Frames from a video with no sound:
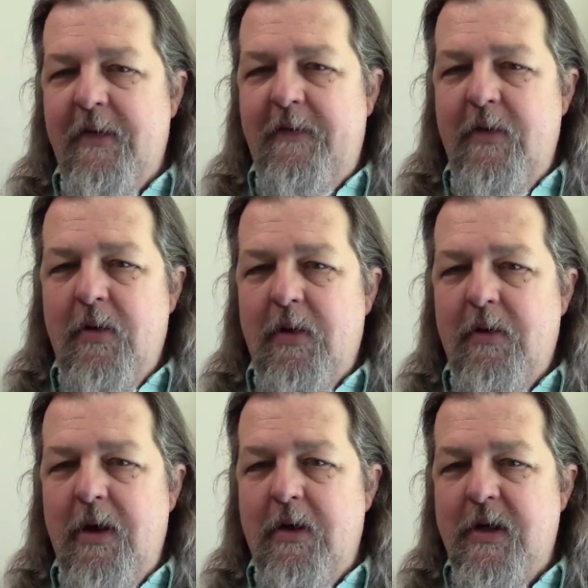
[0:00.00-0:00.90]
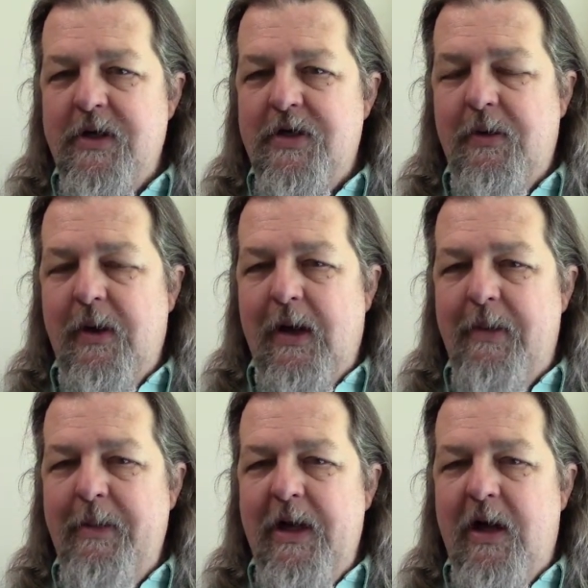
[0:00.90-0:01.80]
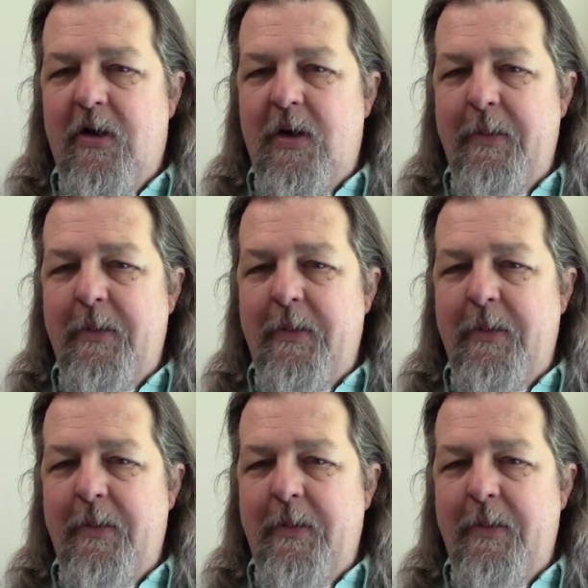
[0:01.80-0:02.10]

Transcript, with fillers: If you agree or disagree, let me know.